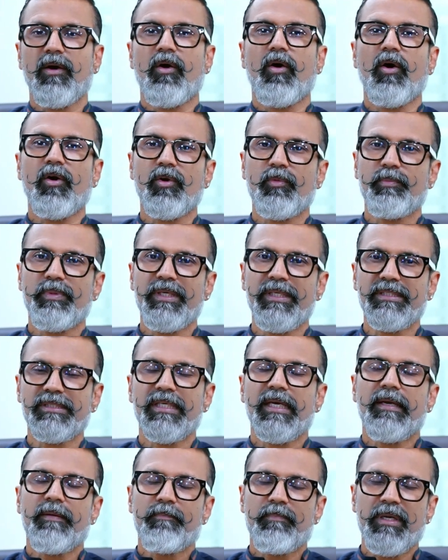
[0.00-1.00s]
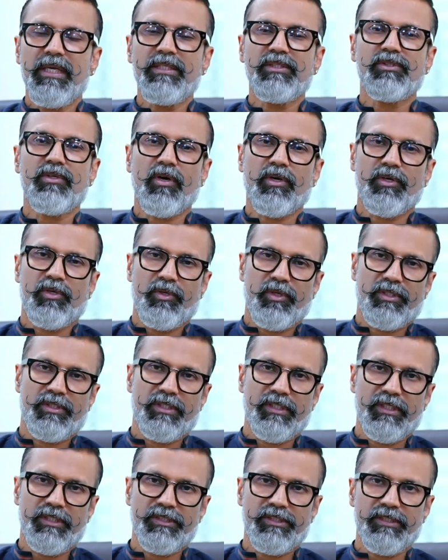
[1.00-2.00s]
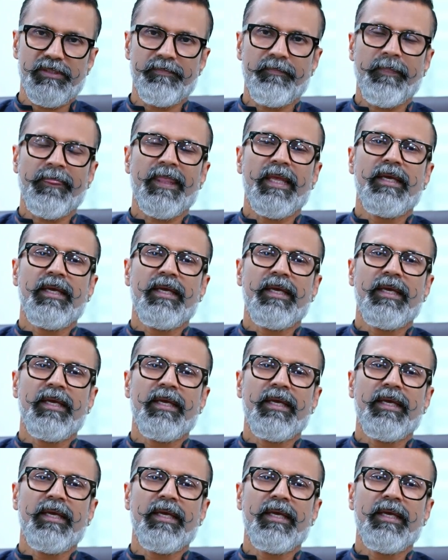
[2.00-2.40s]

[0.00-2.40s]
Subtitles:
or obese, please talk to your surgeon,